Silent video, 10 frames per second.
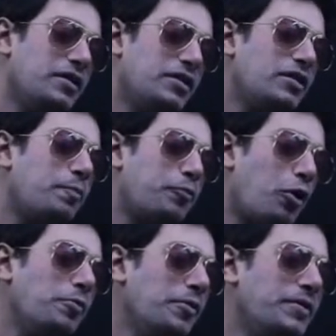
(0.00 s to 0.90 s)
Now the
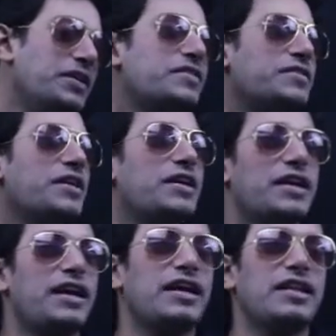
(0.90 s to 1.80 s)
problem is
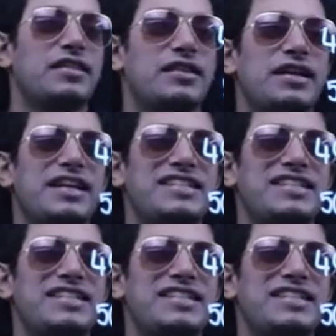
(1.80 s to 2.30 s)
it